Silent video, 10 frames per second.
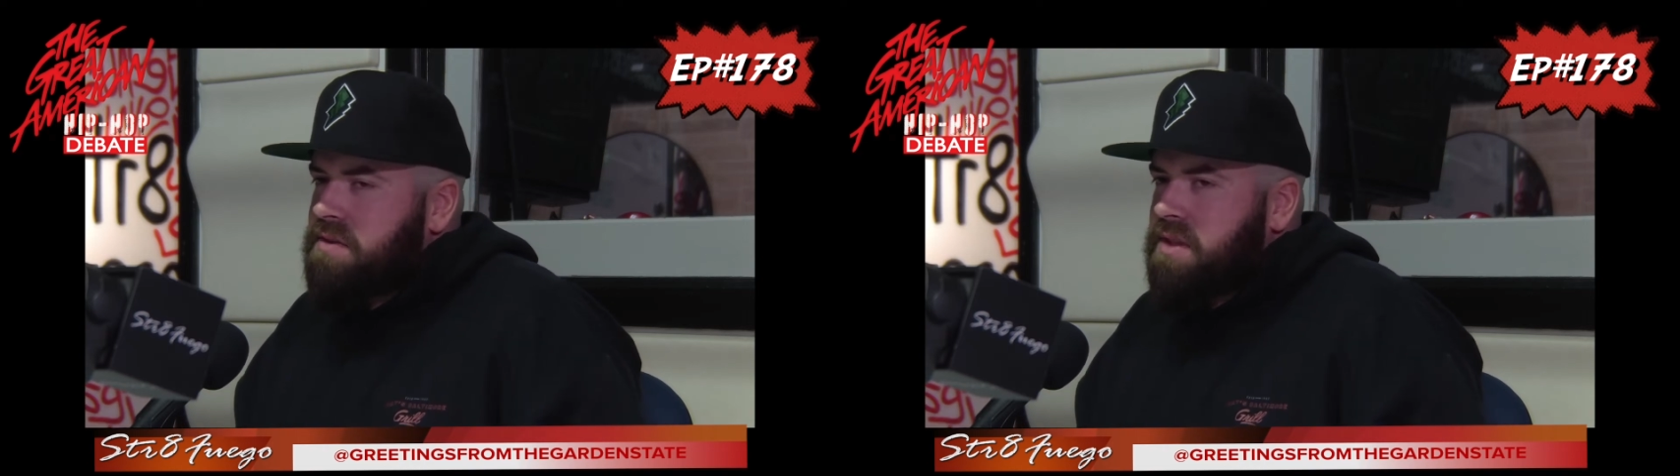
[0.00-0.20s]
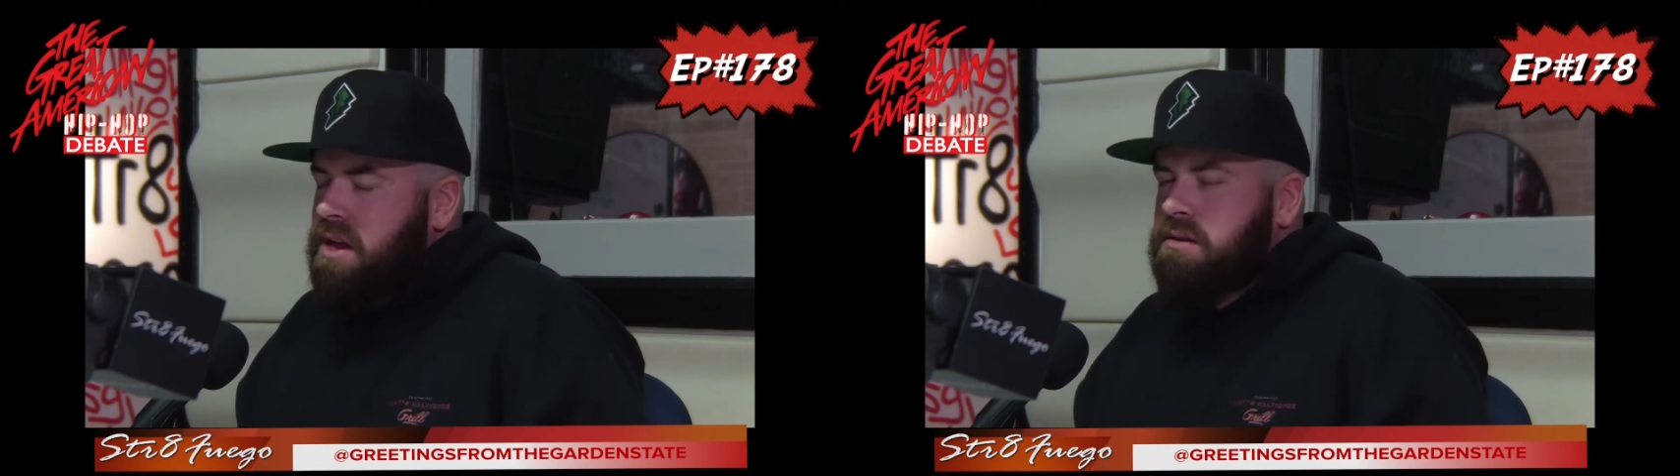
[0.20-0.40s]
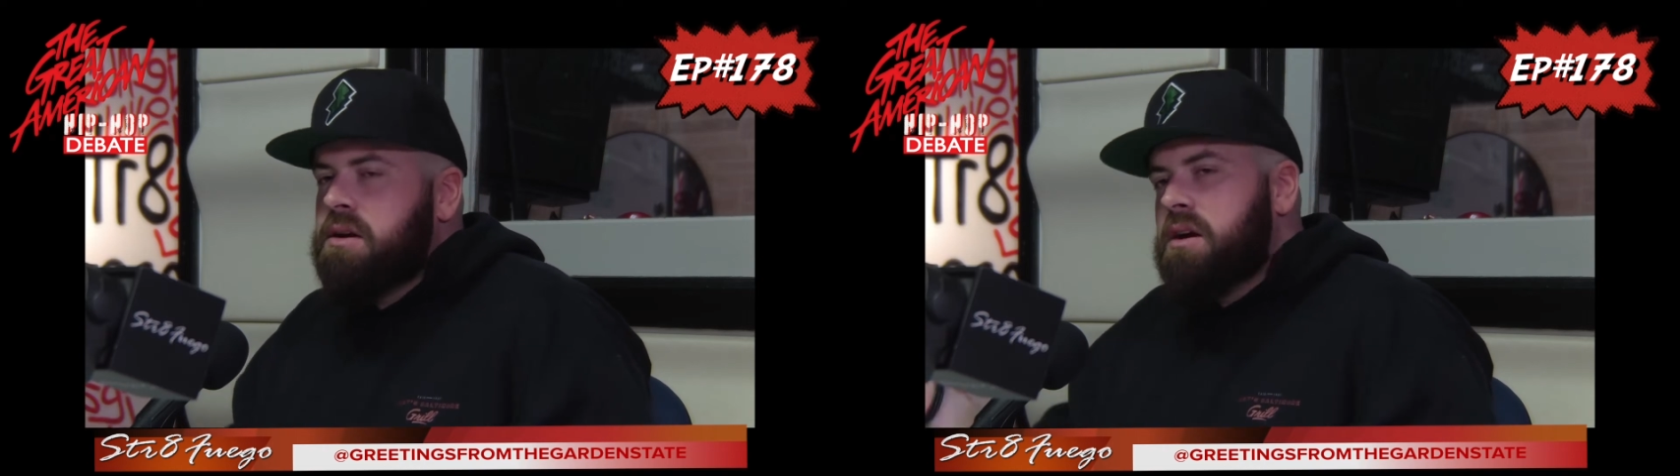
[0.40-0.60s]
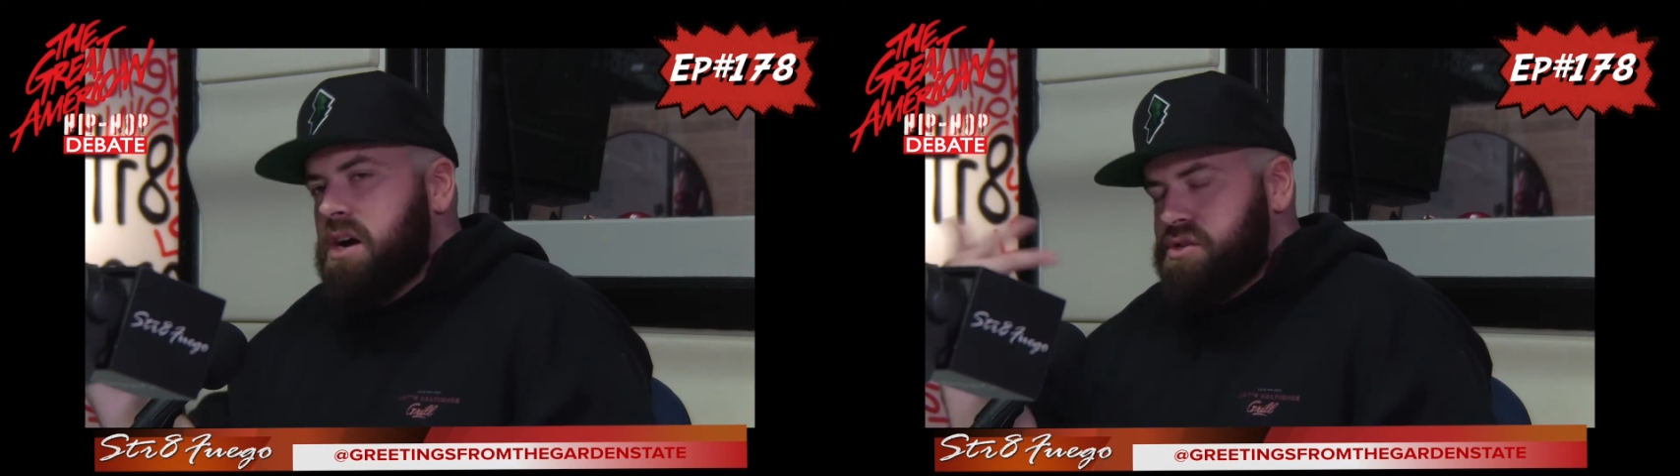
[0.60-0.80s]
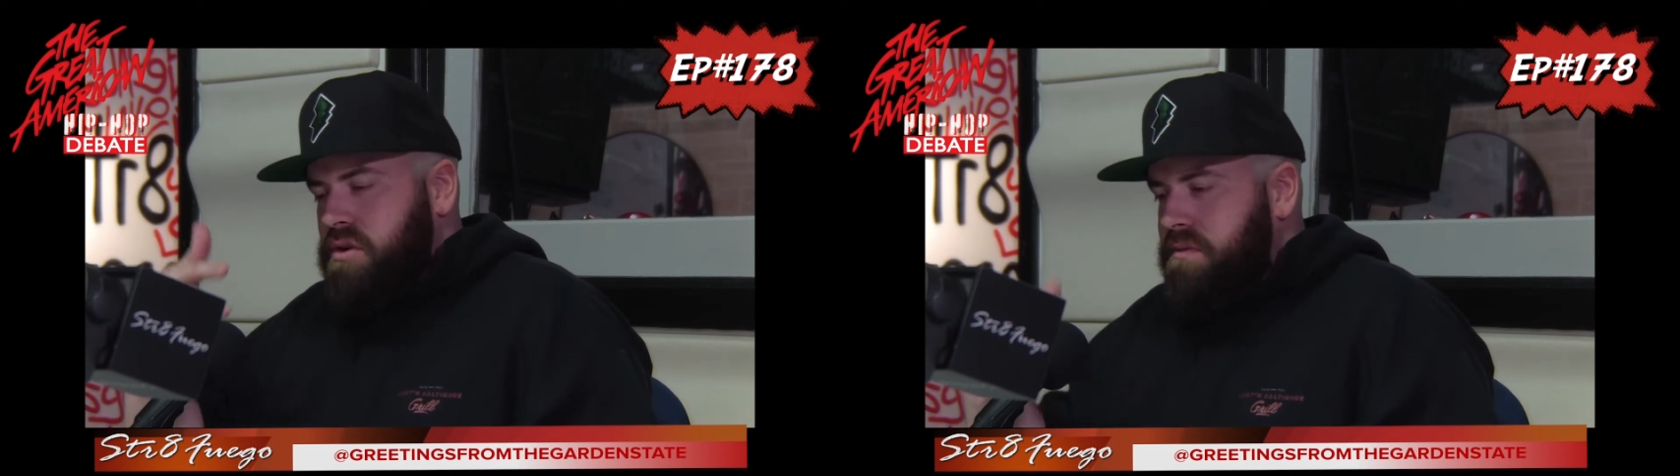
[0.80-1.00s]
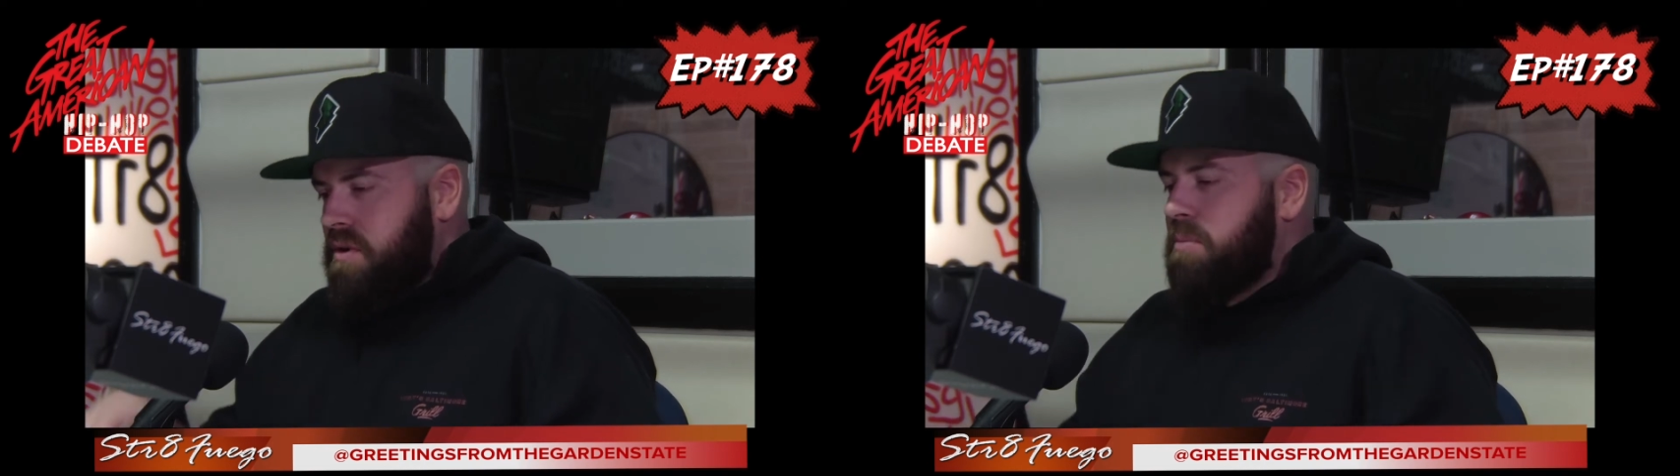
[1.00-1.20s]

And then I took her for a